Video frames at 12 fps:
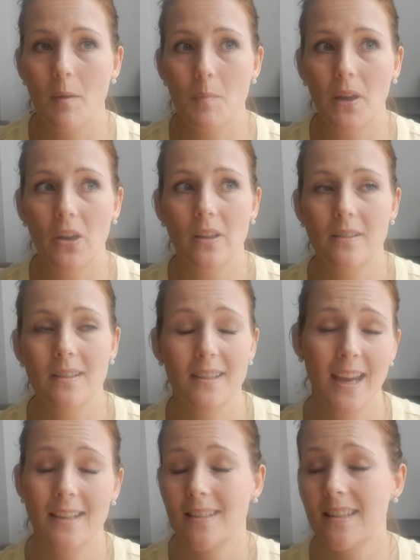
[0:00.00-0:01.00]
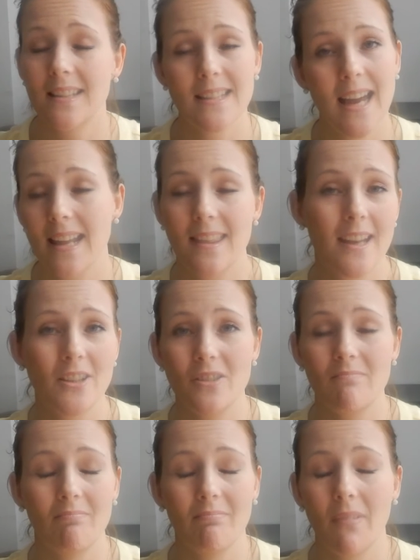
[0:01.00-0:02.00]
because at the end of the day
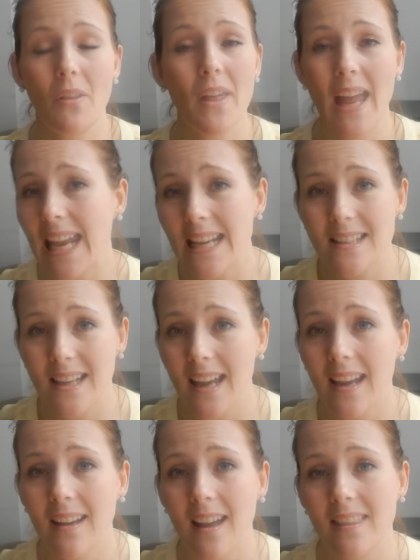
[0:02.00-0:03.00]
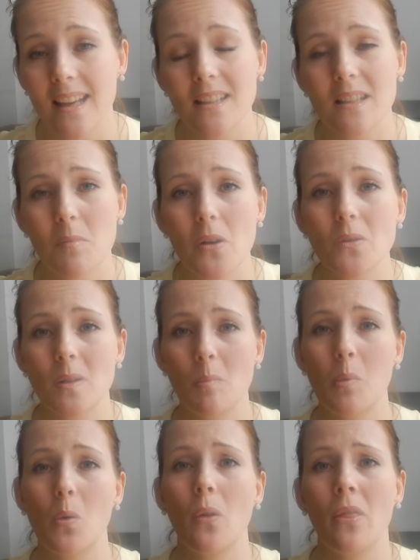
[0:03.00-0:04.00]
they're eating, and that's the most
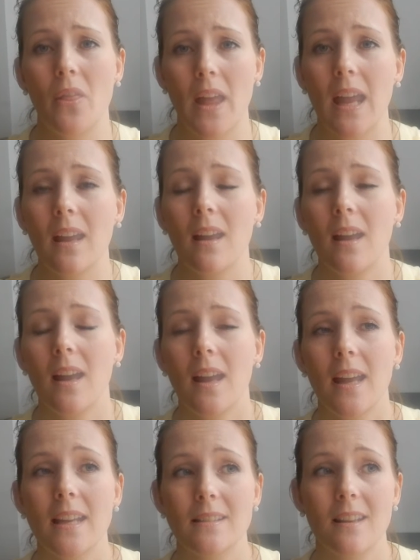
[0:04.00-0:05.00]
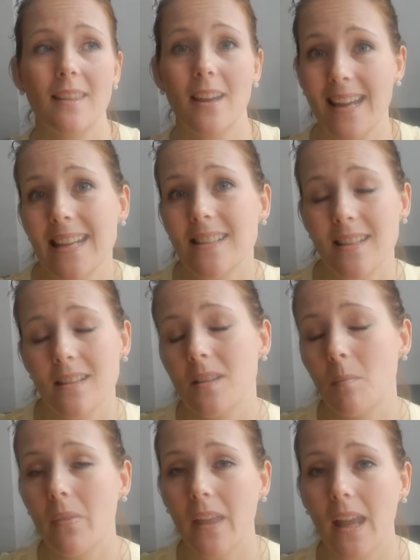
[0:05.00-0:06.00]
important thing, is that they're eating
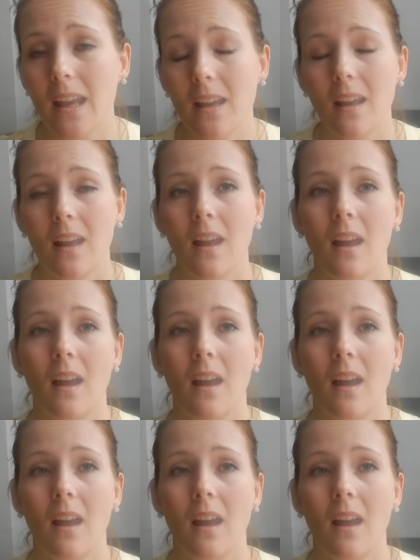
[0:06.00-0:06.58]
something.